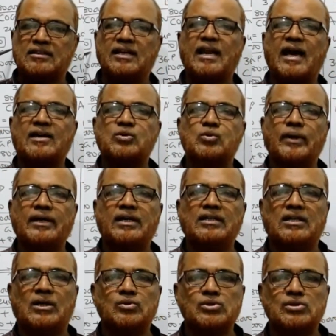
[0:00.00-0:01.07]
3 lakh
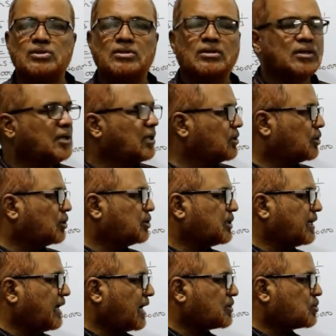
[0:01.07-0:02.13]
20000 so
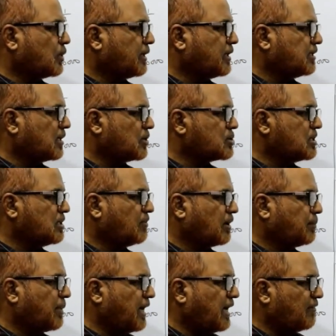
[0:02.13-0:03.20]
3 lakh 20000
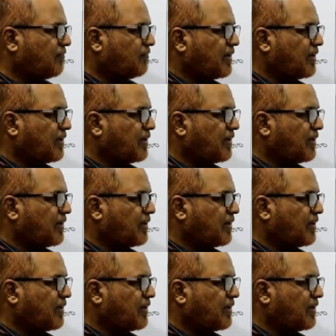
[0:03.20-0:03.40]
divided by